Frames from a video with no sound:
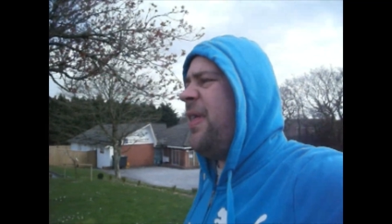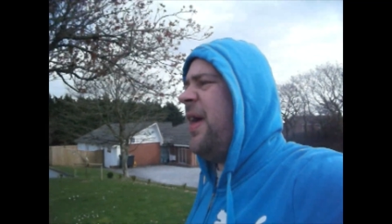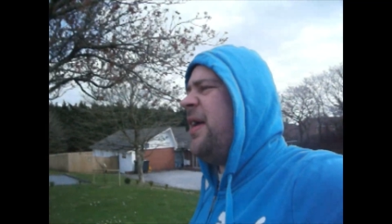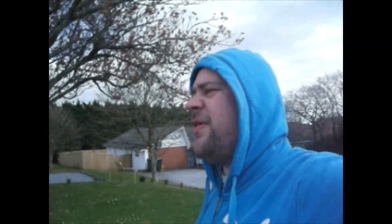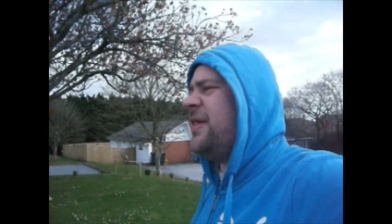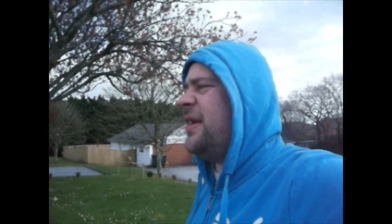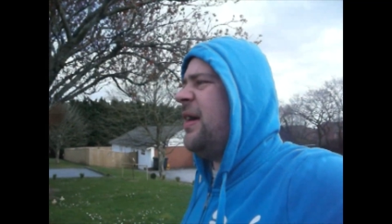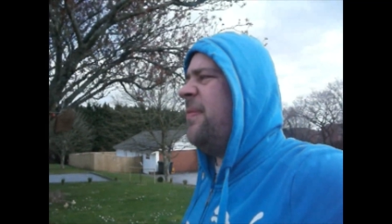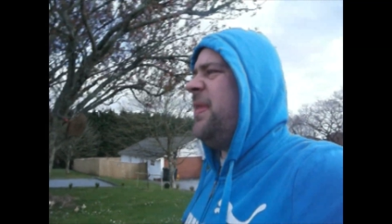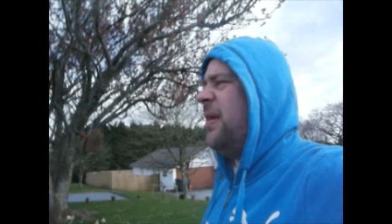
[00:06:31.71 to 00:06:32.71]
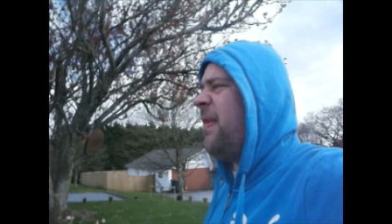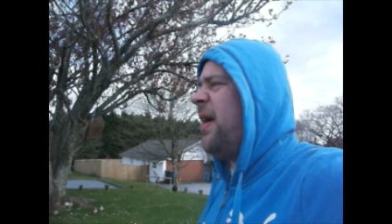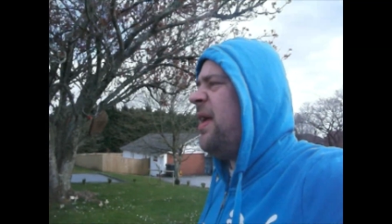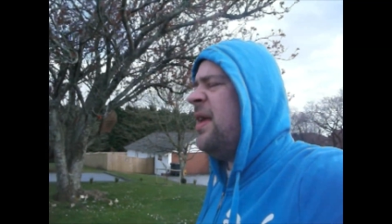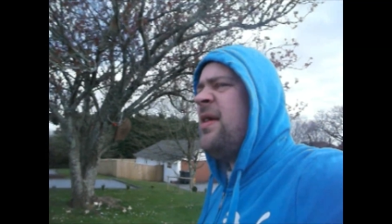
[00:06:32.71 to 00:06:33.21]
The hairdressing company,
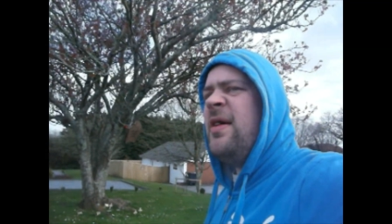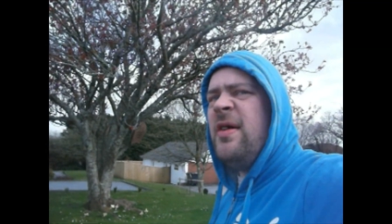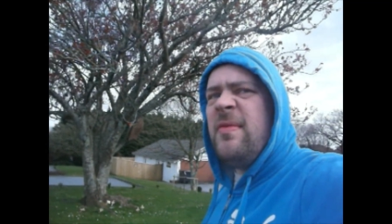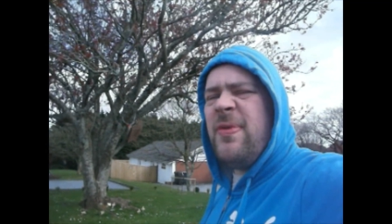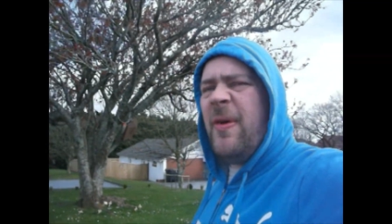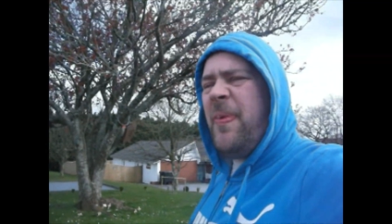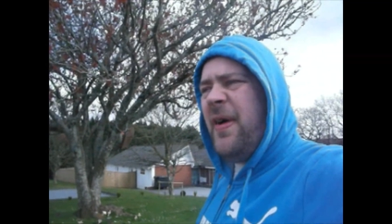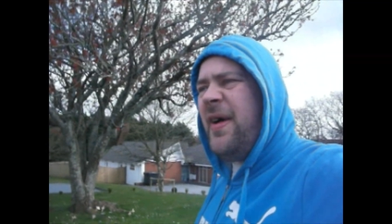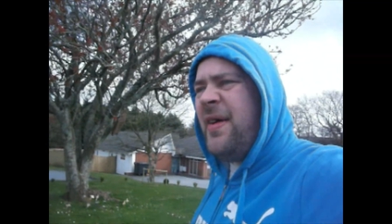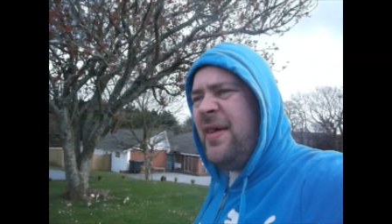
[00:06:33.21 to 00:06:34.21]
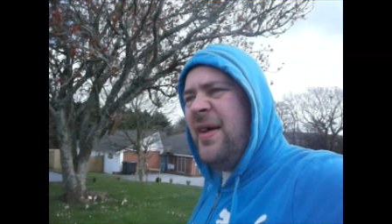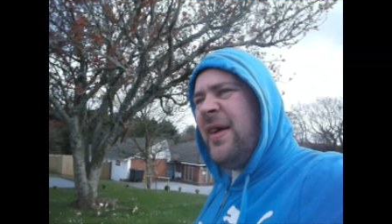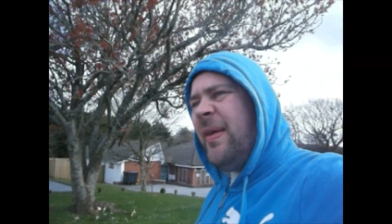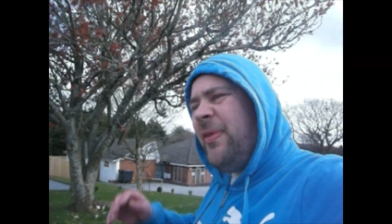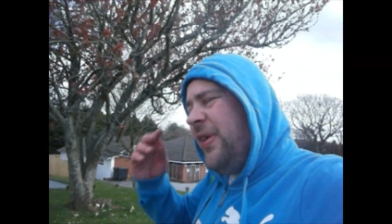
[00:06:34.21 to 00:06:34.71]
mate. Proper.
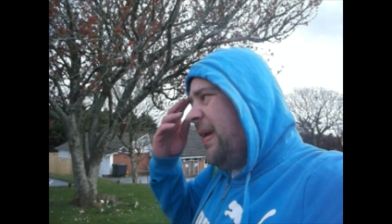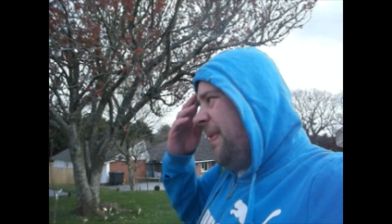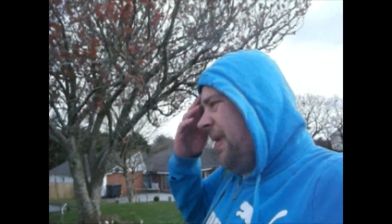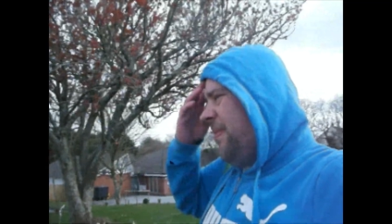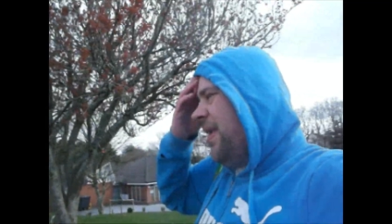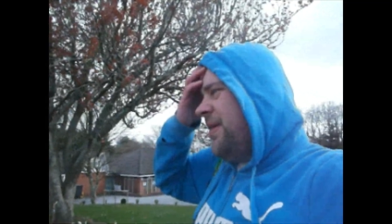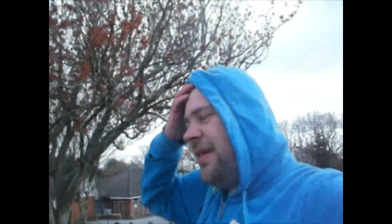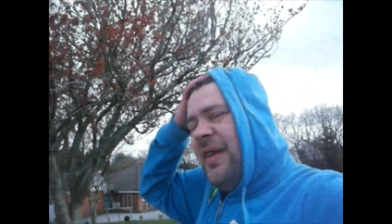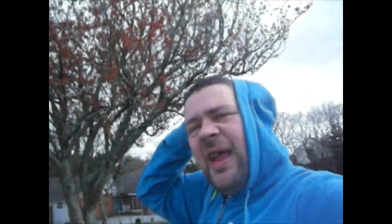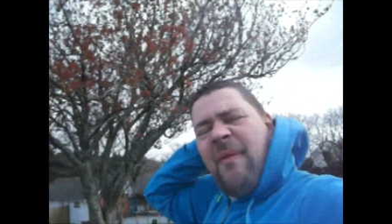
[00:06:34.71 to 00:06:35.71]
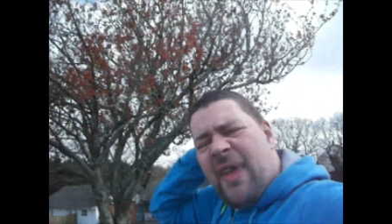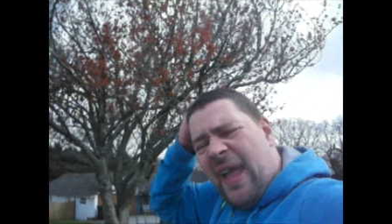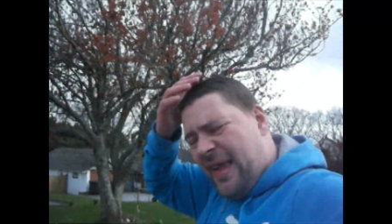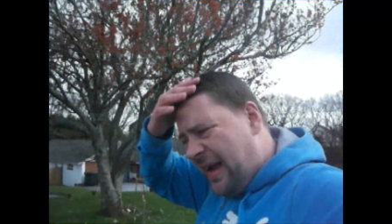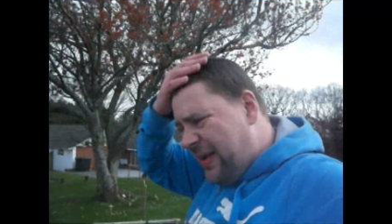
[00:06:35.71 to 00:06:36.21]
Come to think about it, mate. I didn't get my
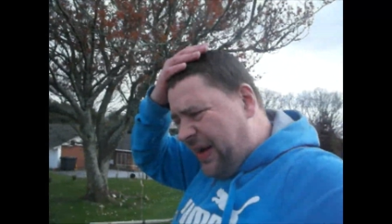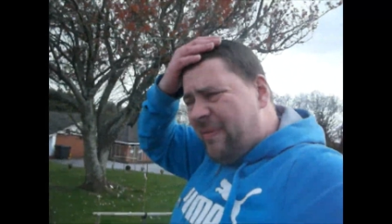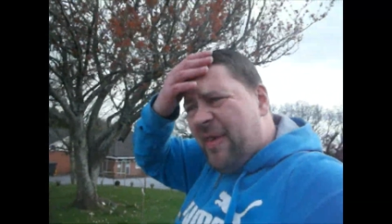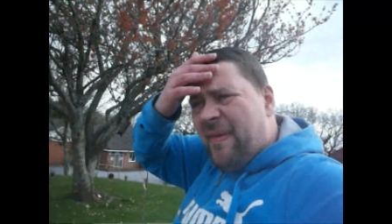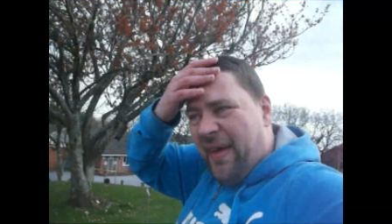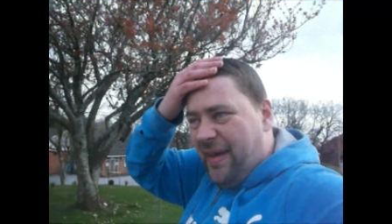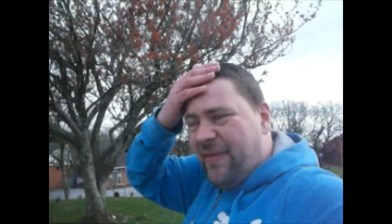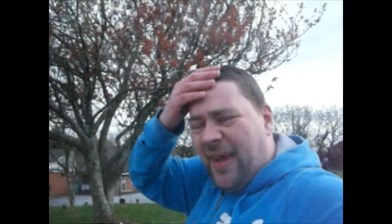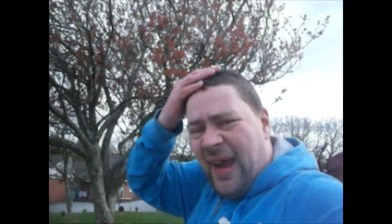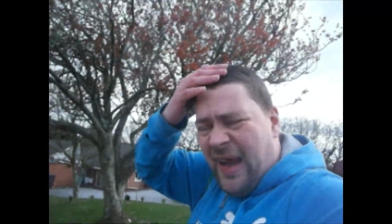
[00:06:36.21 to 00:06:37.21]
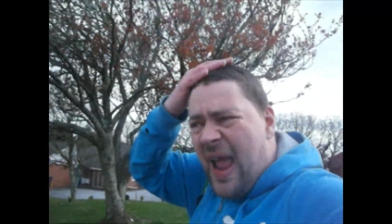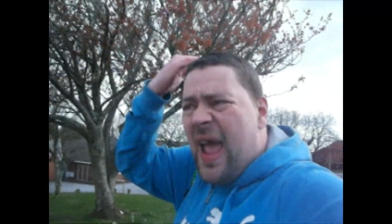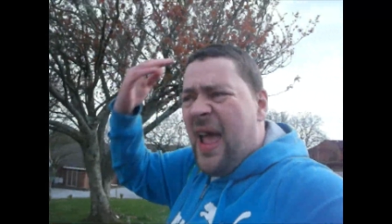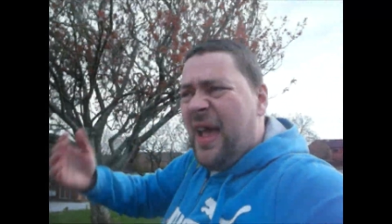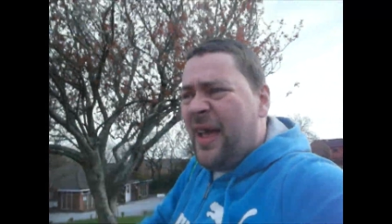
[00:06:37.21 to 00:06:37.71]
hair cut. Look at me, mate. I'm getting
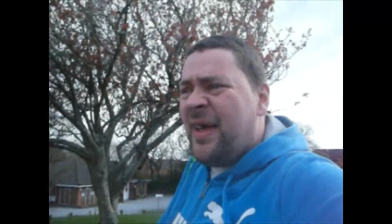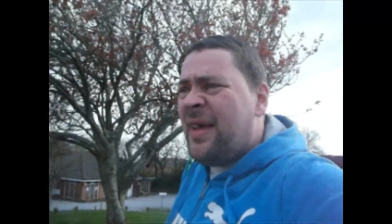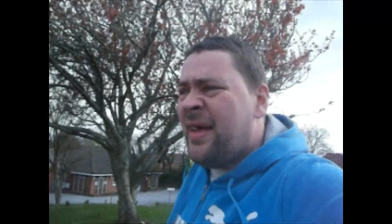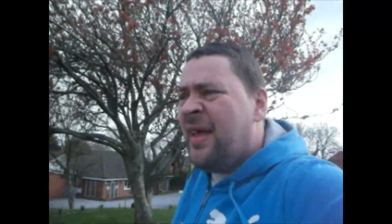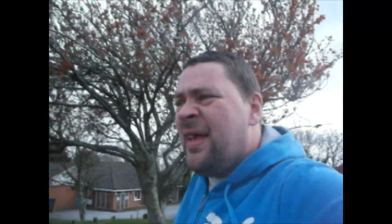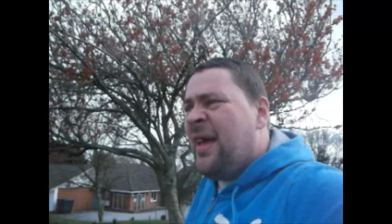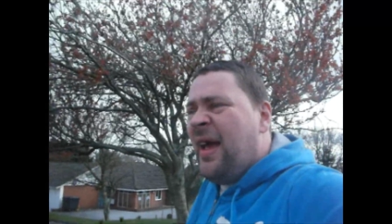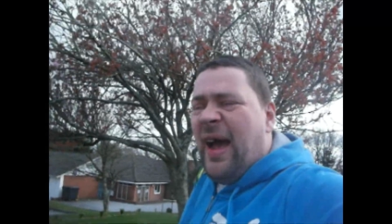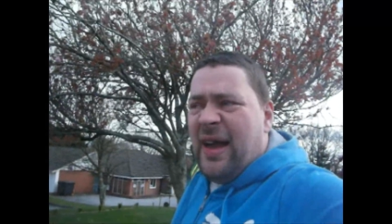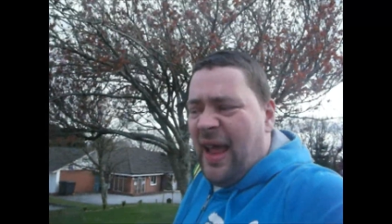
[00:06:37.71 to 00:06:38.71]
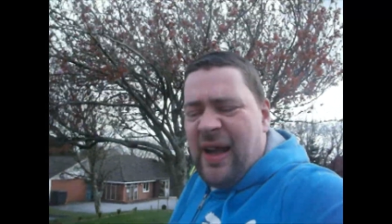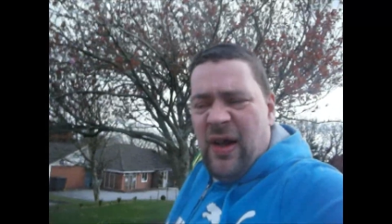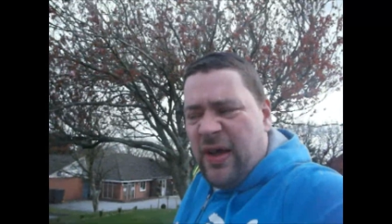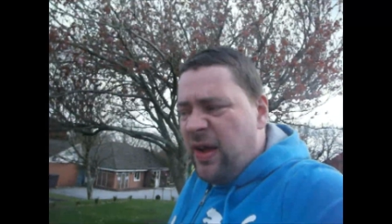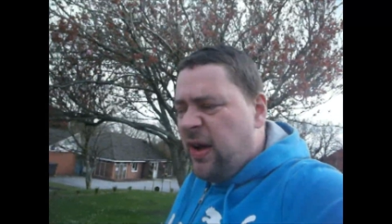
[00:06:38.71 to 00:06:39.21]
hair. And it ain't
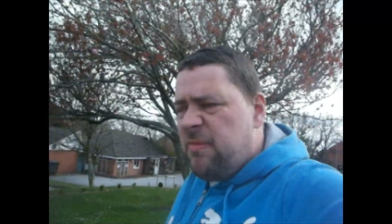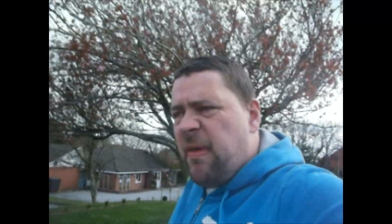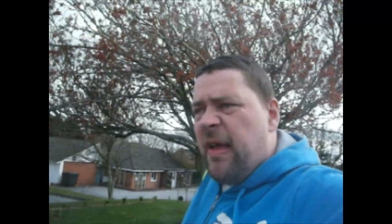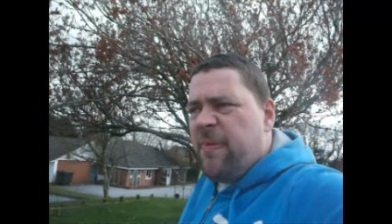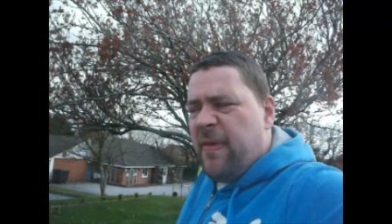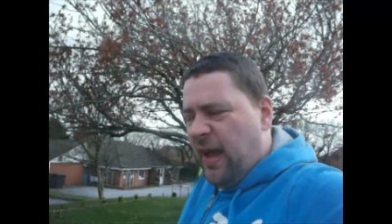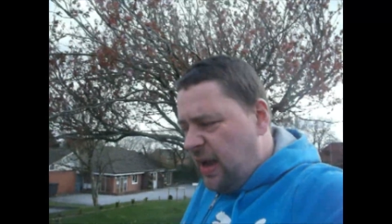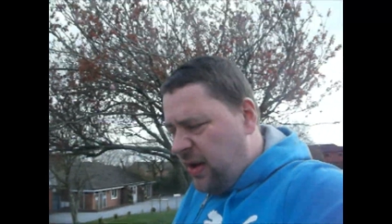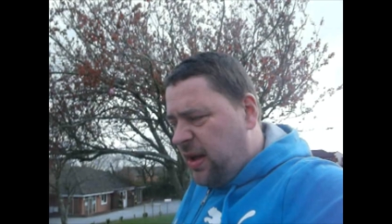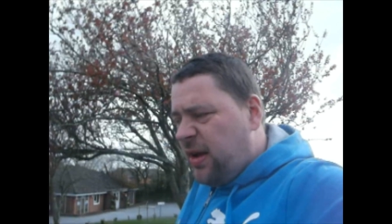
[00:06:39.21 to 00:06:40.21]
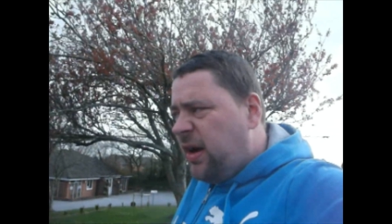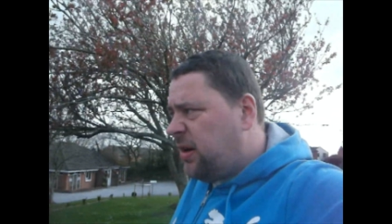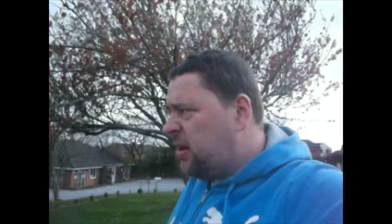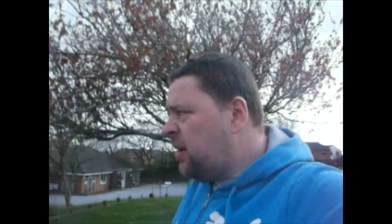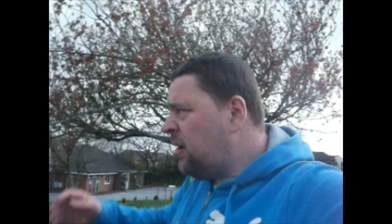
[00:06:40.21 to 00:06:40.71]
looking good, mate, for me. It ain't looking good.